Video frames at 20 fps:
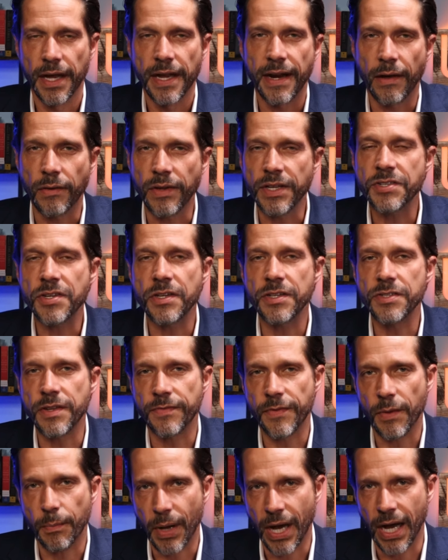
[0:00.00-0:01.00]
Now, listeners
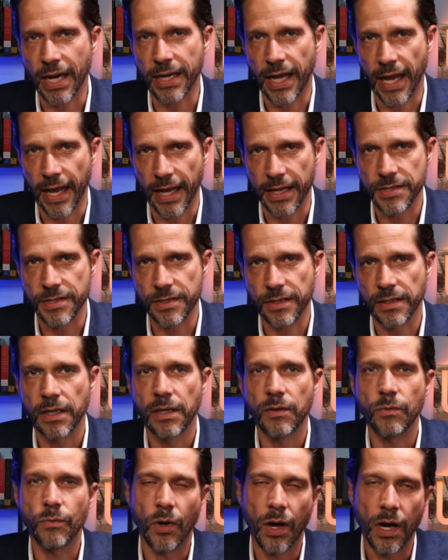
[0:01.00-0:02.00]
of the podcast
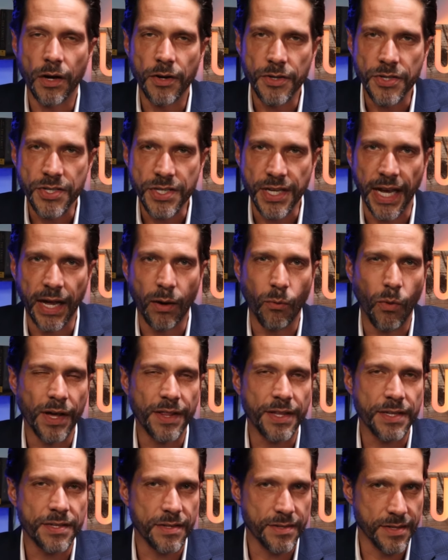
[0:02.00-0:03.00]
will understand why
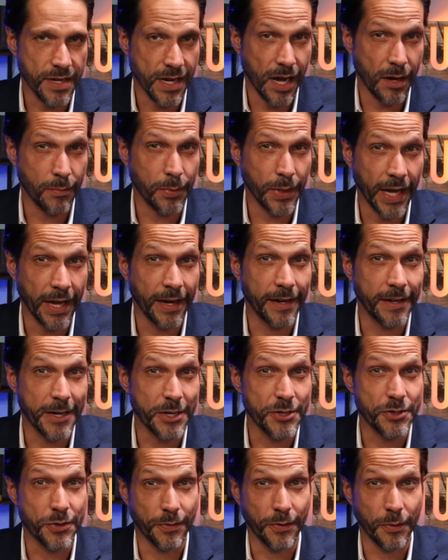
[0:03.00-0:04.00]
this is a complicated
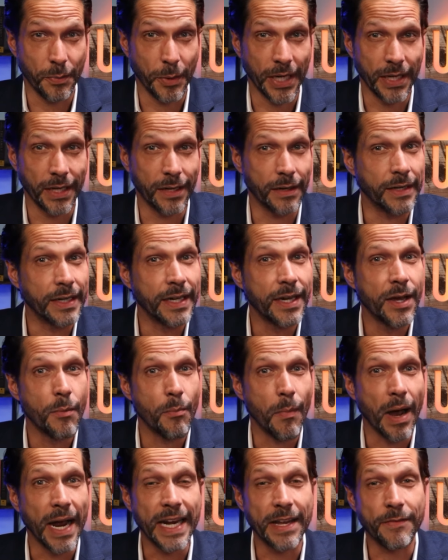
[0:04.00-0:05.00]
issue for me and
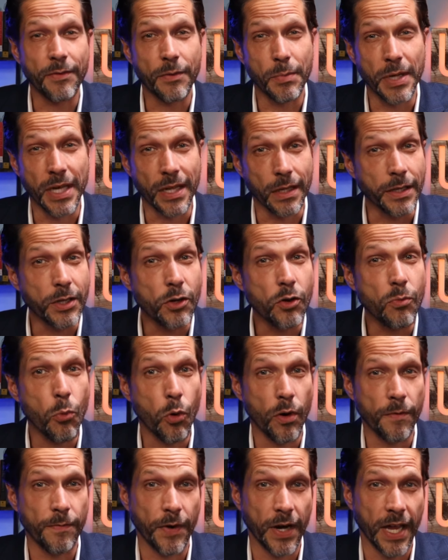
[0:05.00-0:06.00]
might even be a little
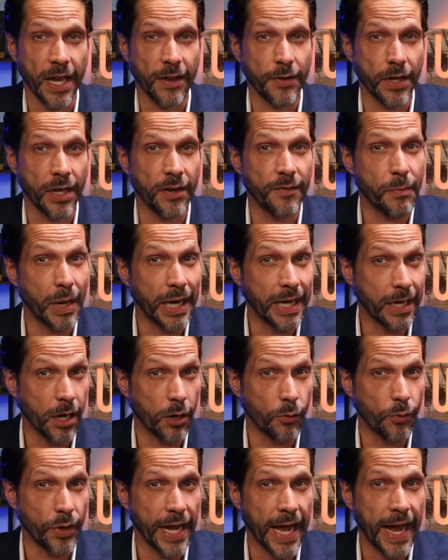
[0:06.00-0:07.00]
more forgiving of my
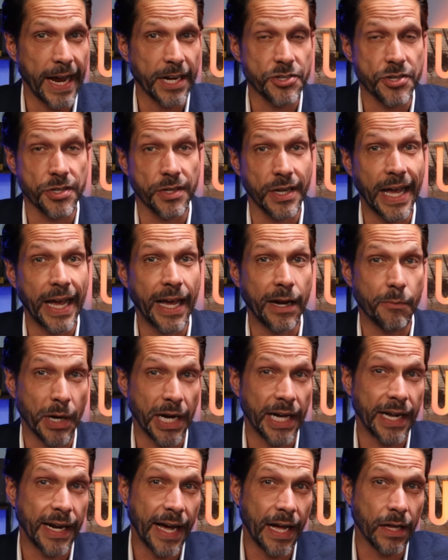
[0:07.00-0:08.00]
gut reaction and
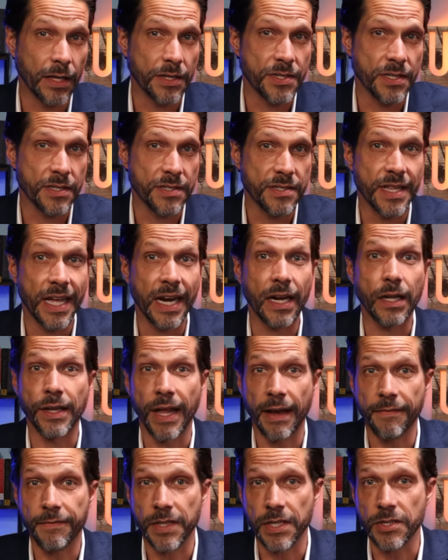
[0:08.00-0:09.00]
my analysis than a
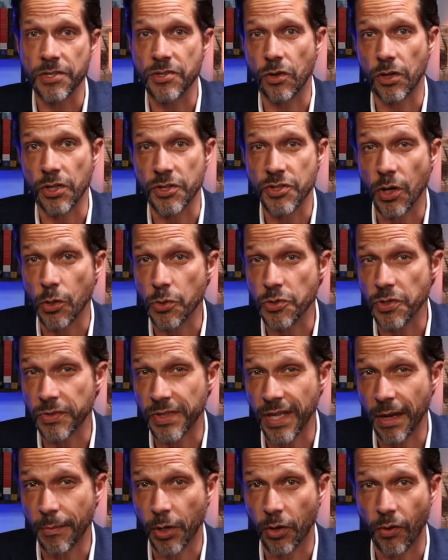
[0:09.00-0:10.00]
leftist or a social
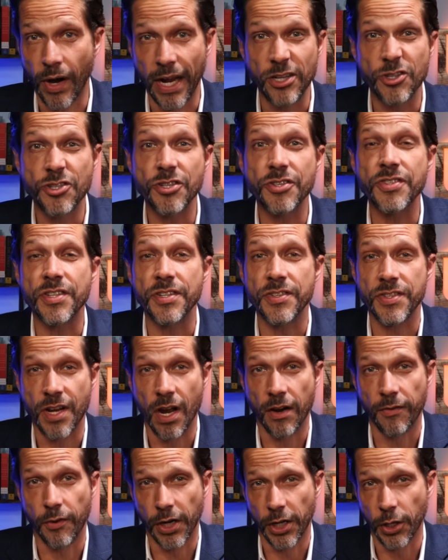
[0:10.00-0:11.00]
democrat just
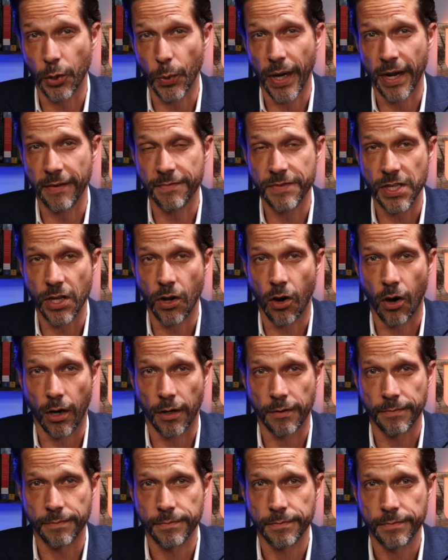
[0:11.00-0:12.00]
discovering
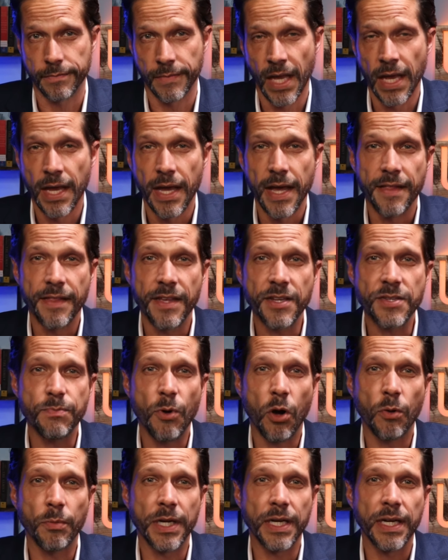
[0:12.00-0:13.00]
UNFTR. This
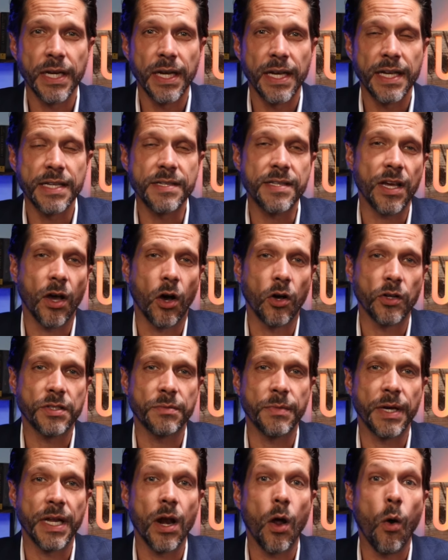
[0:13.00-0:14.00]
moment is the
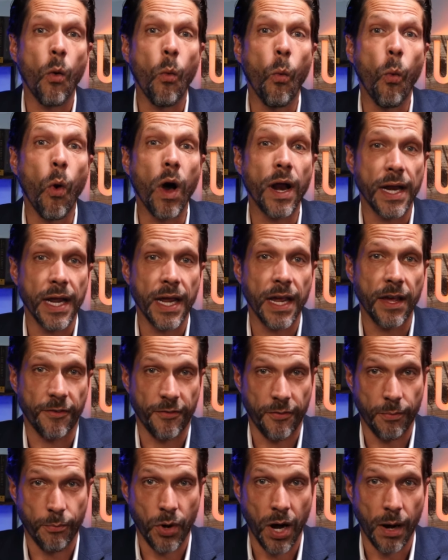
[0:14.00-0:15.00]
ultimate
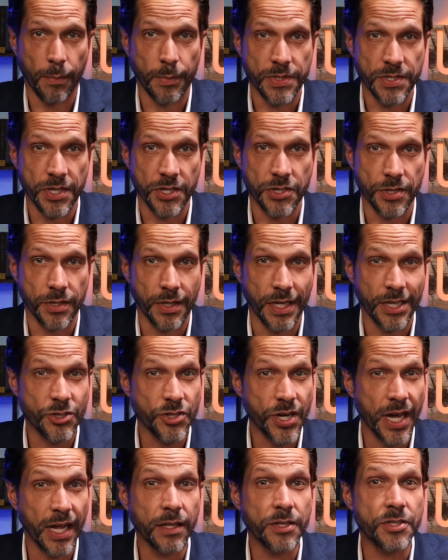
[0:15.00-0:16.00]
what-if proposition that
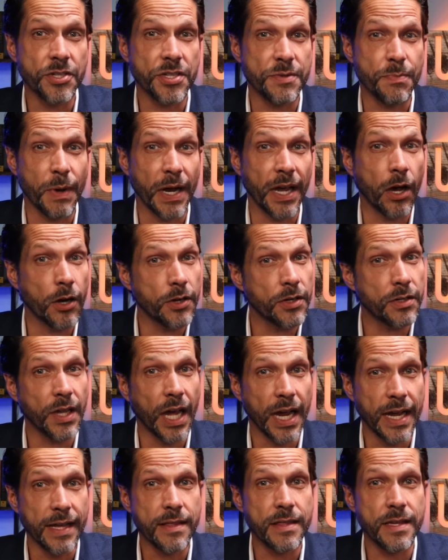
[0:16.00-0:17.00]
challenges my
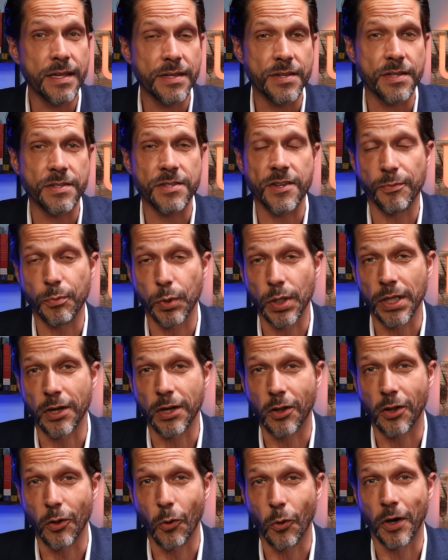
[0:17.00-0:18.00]
underlying thesis of
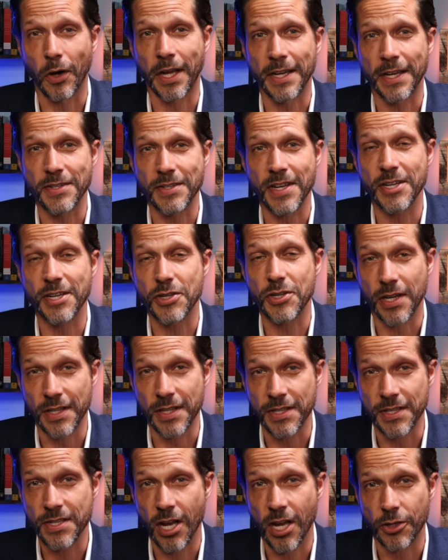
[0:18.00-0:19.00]
political organization in
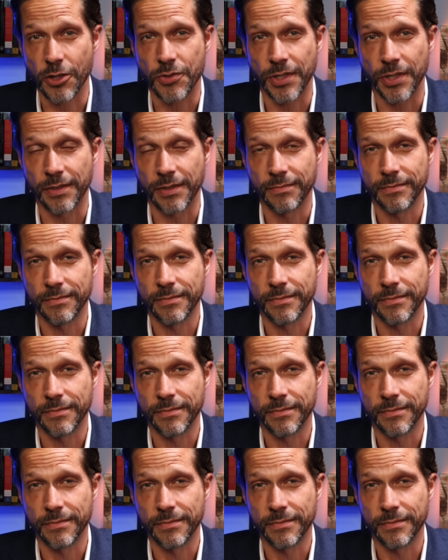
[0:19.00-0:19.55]
this country.